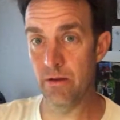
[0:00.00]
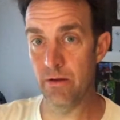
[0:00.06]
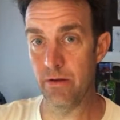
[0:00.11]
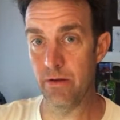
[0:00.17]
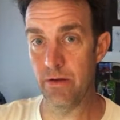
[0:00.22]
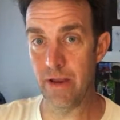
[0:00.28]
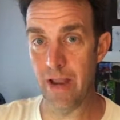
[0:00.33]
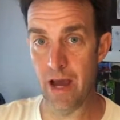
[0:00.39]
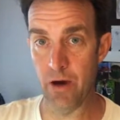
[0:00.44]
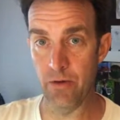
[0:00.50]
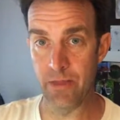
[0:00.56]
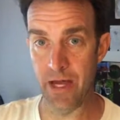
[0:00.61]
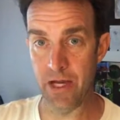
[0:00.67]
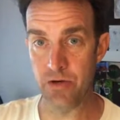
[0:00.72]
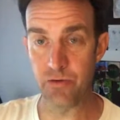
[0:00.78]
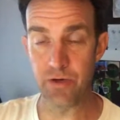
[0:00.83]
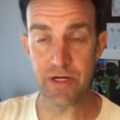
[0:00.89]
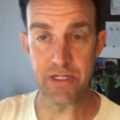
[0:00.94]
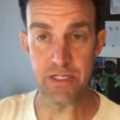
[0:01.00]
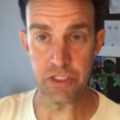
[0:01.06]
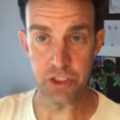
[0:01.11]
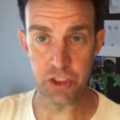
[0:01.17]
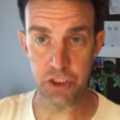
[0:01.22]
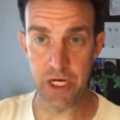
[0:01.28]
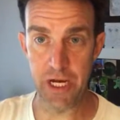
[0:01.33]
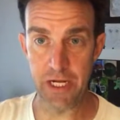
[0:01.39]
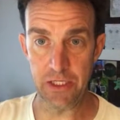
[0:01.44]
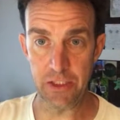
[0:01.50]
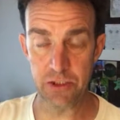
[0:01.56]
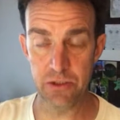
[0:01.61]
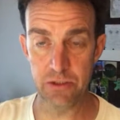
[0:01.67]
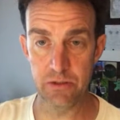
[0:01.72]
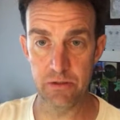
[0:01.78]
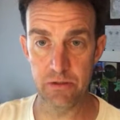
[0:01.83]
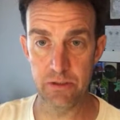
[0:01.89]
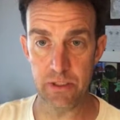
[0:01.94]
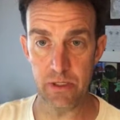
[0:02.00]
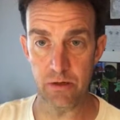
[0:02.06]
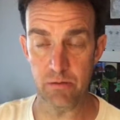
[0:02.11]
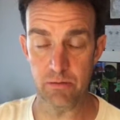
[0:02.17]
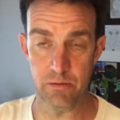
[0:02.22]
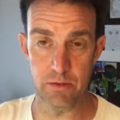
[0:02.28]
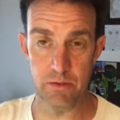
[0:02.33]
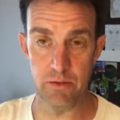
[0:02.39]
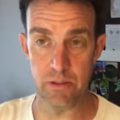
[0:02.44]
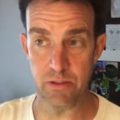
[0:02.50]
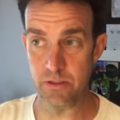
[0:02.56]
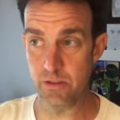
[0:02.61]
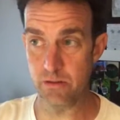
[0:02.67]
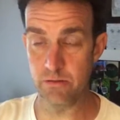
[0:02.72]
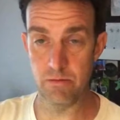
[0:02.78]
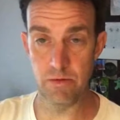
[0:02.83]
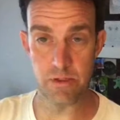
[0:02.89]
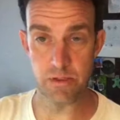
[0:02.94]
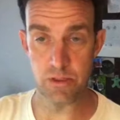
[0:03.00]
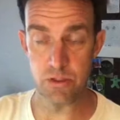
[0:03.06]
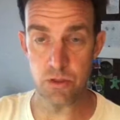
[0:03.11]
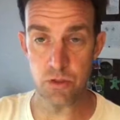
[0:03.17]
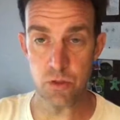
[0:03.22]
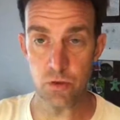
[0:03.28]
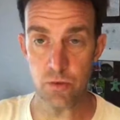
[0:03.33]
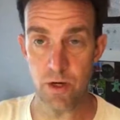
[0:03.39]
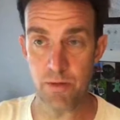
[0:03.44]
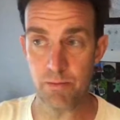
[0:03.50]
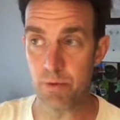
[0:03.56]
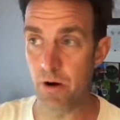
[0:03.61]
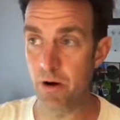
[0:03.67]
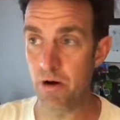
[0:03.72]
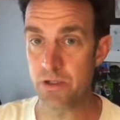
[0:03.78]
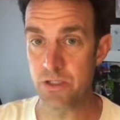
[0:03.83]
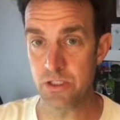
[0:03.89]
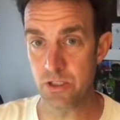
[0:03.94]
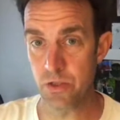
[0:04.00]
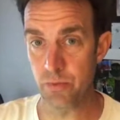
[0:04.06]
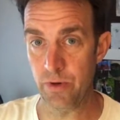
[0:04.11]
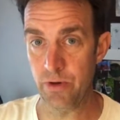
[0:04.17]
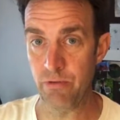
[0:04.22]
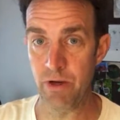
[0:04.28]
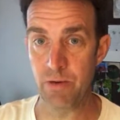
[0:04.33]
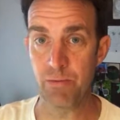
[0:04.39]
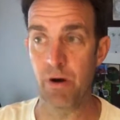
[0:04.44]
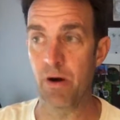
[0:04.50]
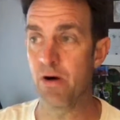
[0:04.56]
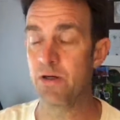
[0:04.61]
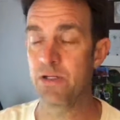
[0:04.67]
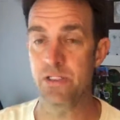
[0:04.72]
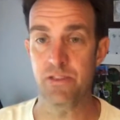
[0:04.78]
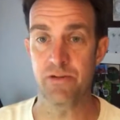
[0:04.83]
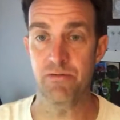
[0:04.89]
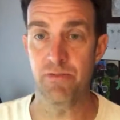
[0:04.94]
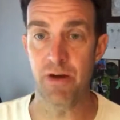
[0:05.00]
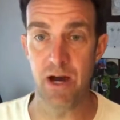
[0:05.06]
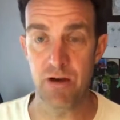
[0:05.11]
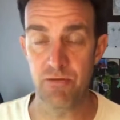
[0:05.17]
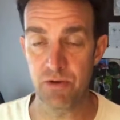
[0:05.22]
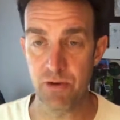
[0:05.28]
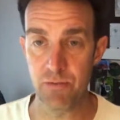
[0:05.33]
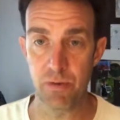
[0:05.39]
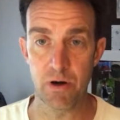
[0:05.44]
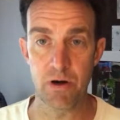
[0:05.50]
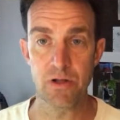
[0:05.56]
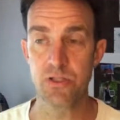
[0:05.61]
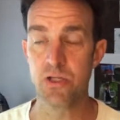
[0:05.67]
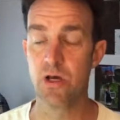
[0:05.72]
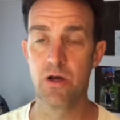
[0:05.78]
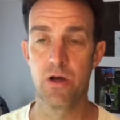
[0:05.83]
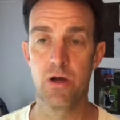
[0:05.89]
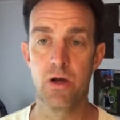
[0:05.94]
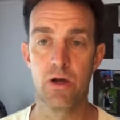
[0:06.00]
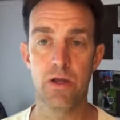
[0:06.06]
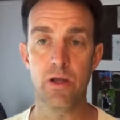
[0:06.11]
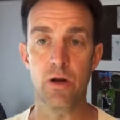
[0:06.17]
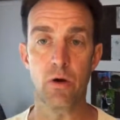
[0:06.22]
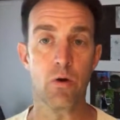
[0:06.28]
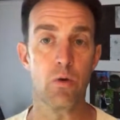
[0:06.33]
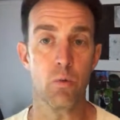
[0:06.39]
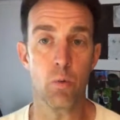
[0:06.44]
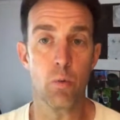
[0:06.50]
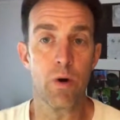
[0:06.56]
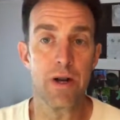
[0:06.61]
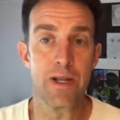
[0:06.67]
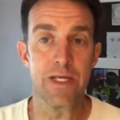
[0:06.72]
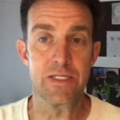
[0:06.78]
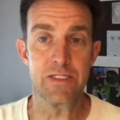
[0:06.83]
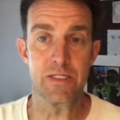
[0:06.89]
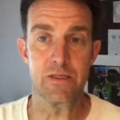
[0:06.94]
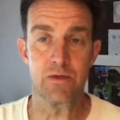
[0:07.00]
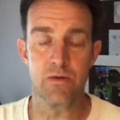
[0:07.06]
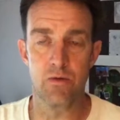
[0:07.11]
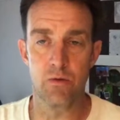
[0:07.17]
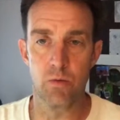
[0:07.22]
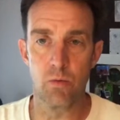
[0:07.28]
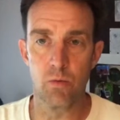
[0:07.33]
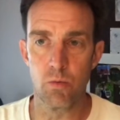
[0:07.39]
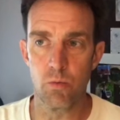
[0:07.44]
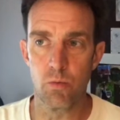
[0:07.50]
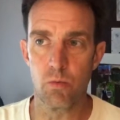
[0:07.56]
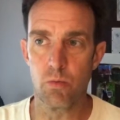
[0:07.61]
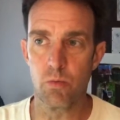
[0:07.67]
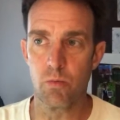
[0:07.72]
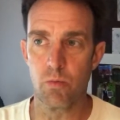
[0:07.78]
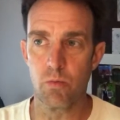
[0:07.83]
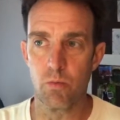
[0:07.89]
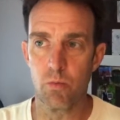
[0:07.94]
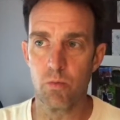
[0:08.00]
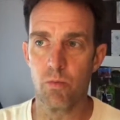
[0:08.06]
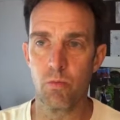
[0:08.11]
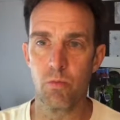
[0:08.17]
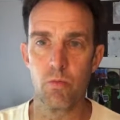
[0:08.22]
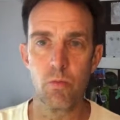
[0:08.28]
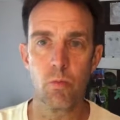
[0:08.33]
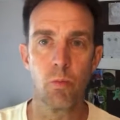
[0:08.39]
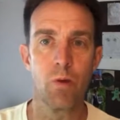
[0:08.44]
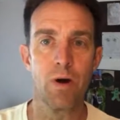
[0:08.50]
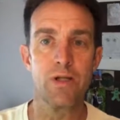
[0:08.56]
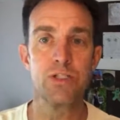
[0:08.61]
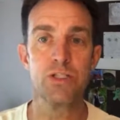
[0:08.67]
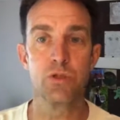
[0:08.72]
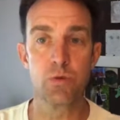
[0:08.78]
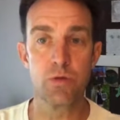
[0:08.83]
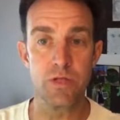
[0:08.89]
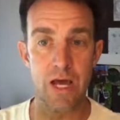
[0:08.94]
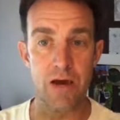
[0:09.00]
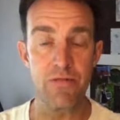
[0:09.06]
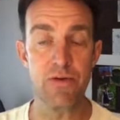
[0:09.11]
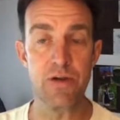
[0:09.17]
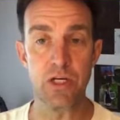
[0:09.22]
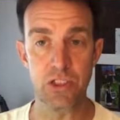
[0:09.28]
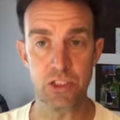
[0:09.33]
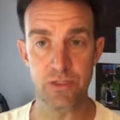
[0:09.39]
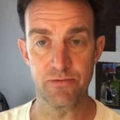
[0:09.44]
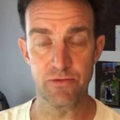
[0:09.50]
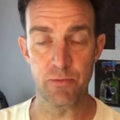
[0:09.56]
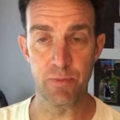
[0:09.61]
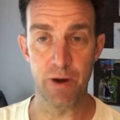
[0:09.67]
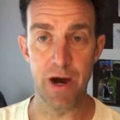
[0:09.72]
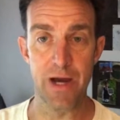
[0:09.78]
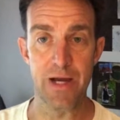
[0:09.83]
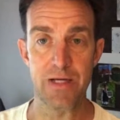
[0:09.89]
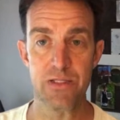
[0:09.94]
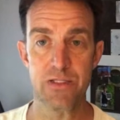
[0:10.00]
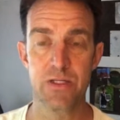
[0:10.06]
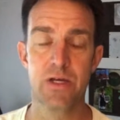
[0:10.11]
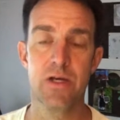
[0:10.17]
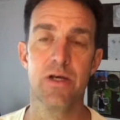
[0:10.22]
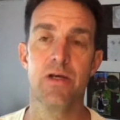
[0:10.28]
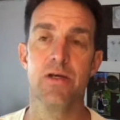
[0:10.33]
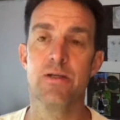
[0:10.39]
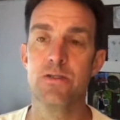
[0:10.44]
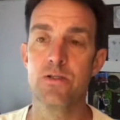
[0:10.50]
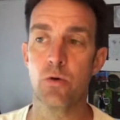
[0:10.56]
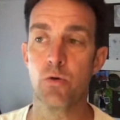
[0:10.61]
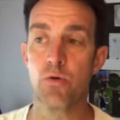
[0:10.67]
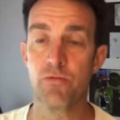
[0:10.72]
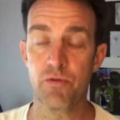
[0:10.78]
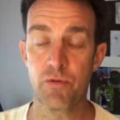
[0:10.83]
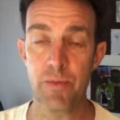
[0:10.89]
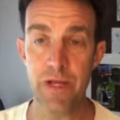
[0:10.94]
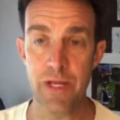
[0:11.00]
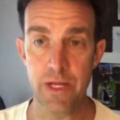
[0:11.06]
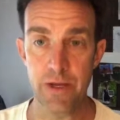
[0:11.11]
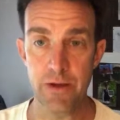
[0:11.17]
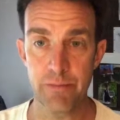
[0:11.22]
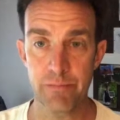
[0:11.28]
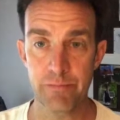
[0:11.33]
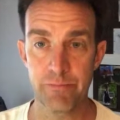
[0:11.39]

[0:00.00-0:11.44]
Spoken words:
now that trend has changed? Is it 2 red bars? Is it 3 red bars? Is it 5 red bars? What is it? What's your definition of the bias? So for me,